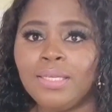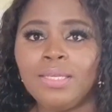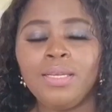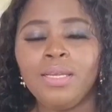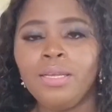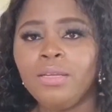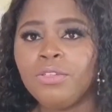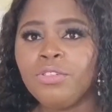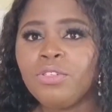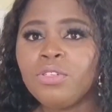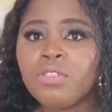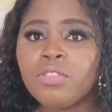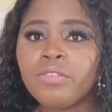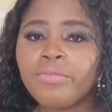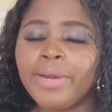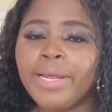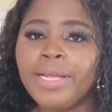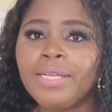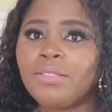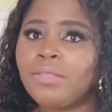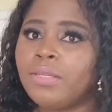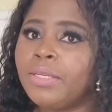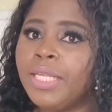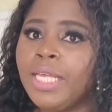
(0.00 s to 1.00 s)
Just
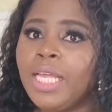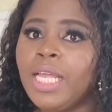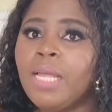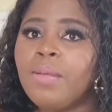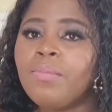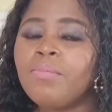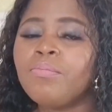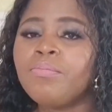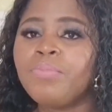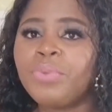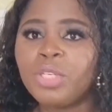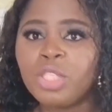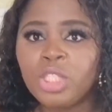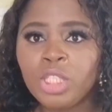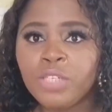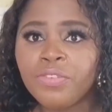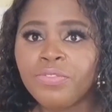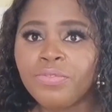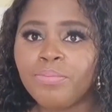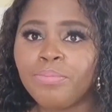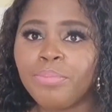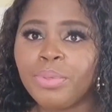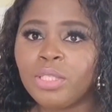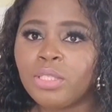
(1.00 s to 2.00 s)
write your name,
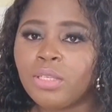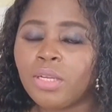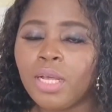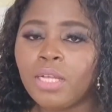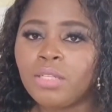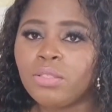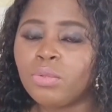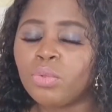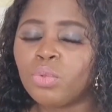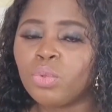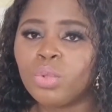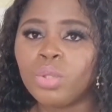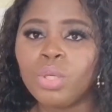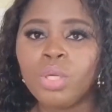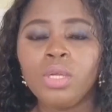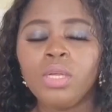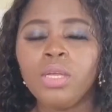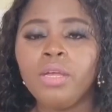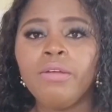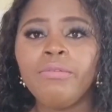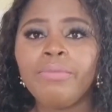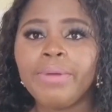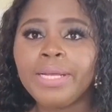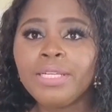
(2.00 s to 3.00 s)
also
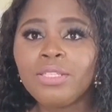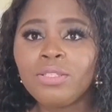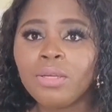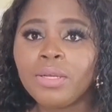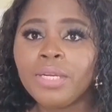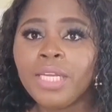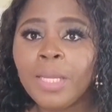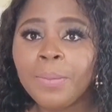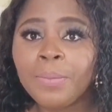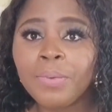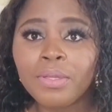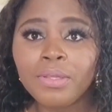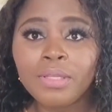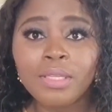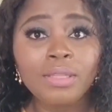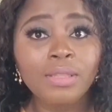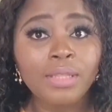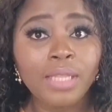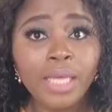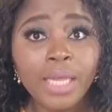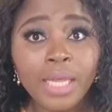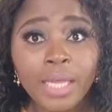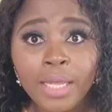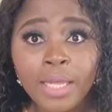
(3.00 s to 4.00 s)
write your name on the
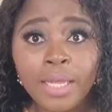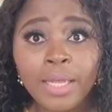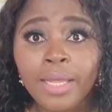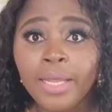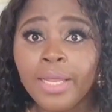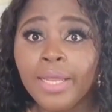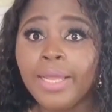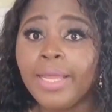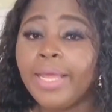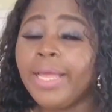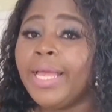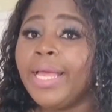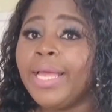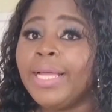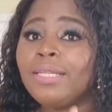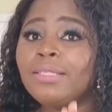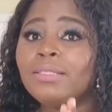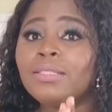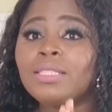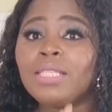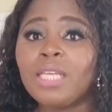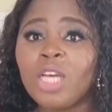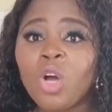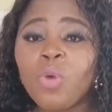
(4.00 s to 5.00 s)
thing
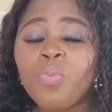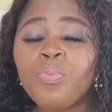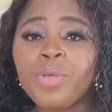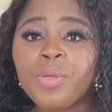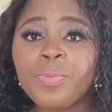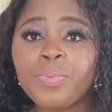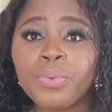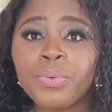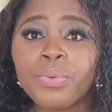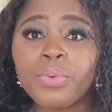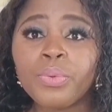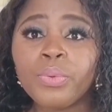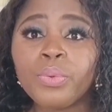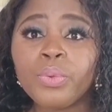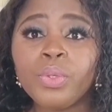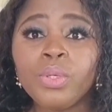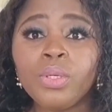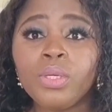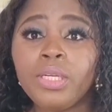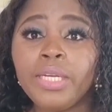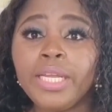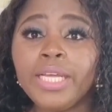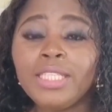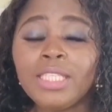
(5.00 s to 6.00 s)
and tell people,
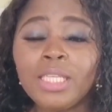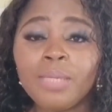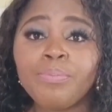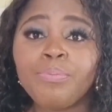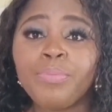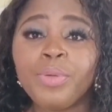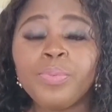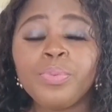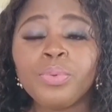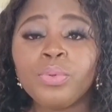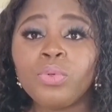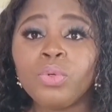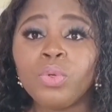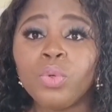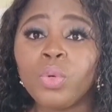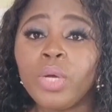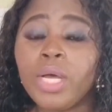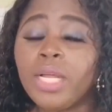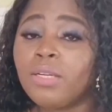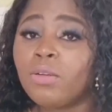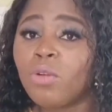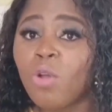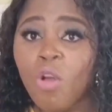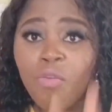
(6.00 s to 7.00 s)
let them people know,
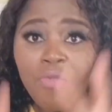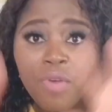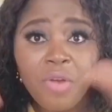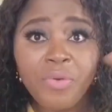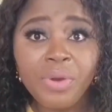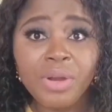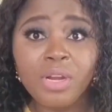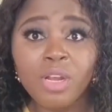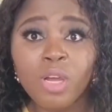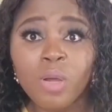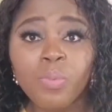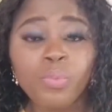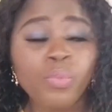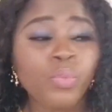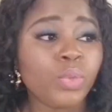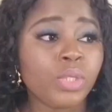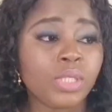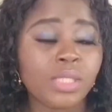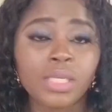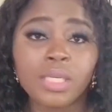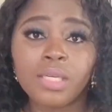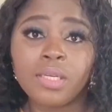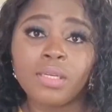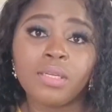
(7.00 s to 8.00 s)
and cover it up with
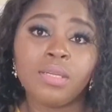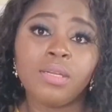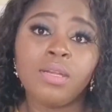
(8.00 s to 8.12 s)
a